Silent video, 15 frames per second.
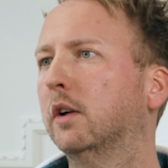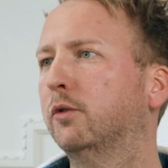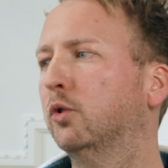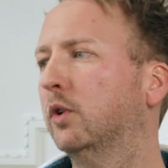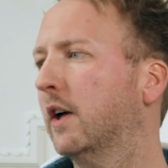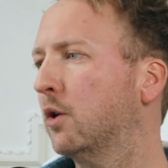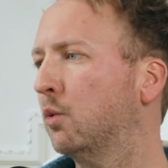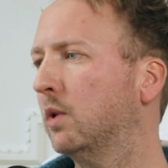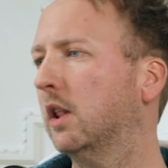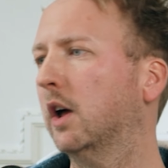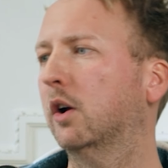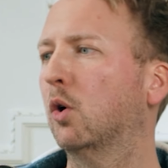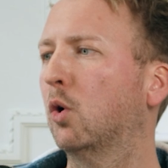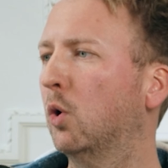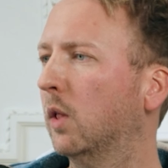together with
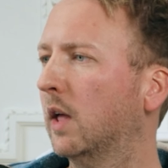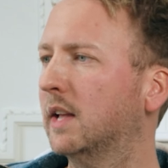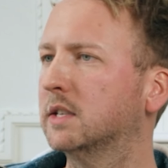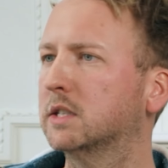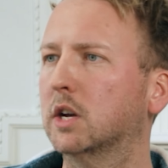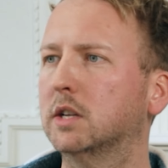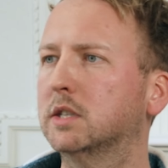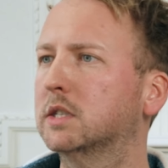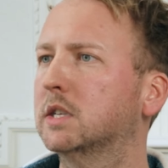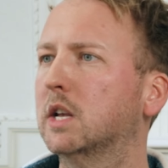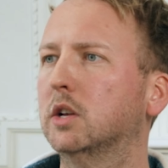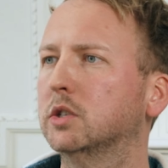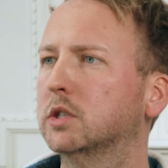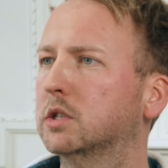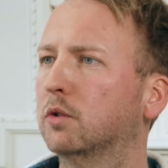like a whole inside
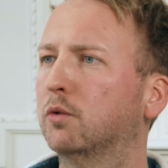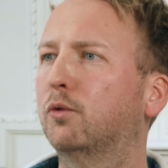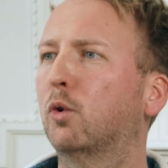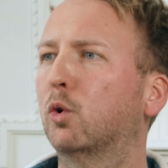sales